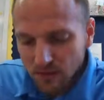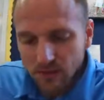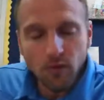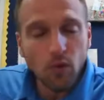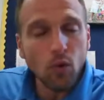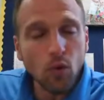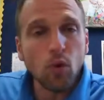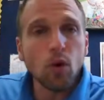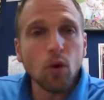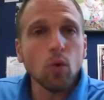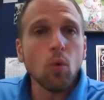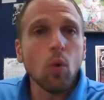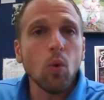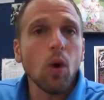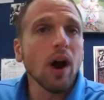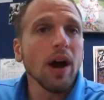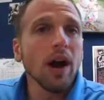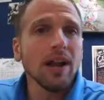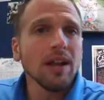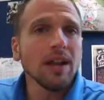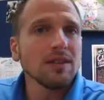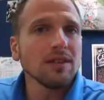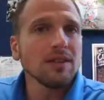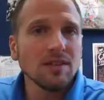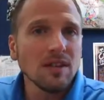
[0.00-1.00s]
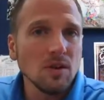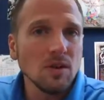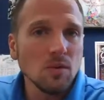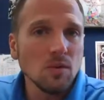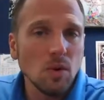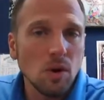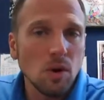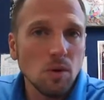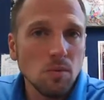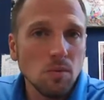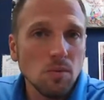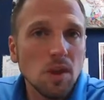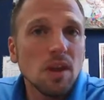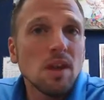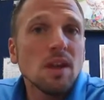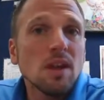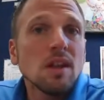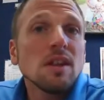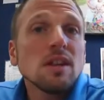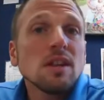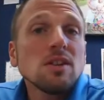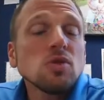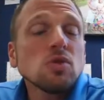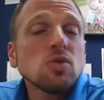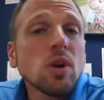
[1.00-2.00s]
4, y is 0.
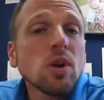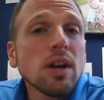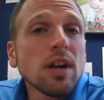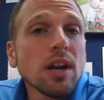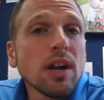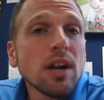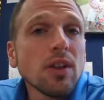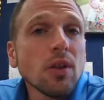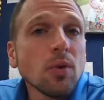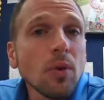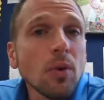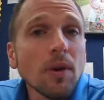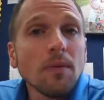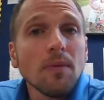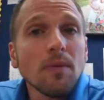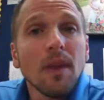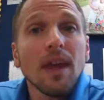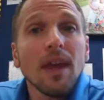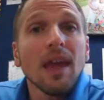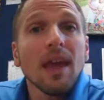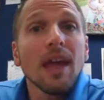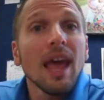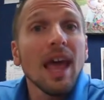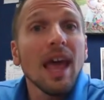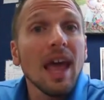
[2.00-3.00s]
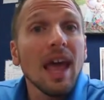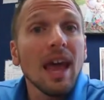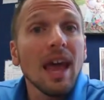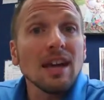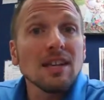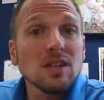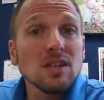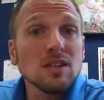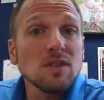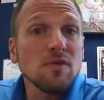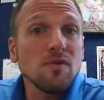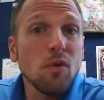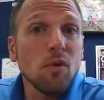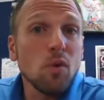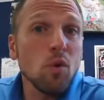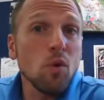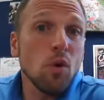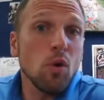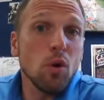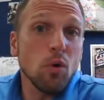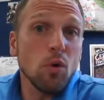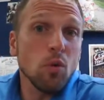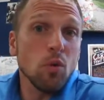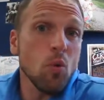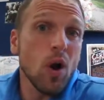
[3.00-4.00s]
Let's try another one. x is
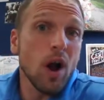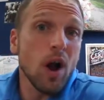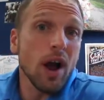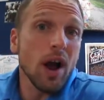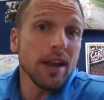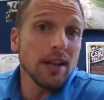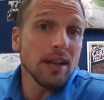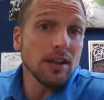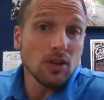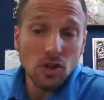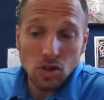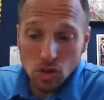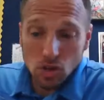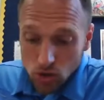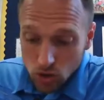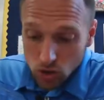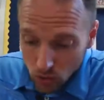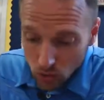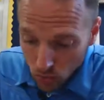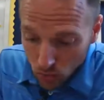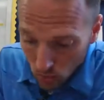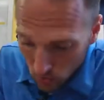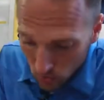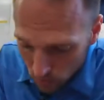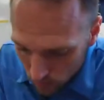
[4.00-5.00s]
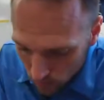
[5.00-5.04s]
4, y is 2.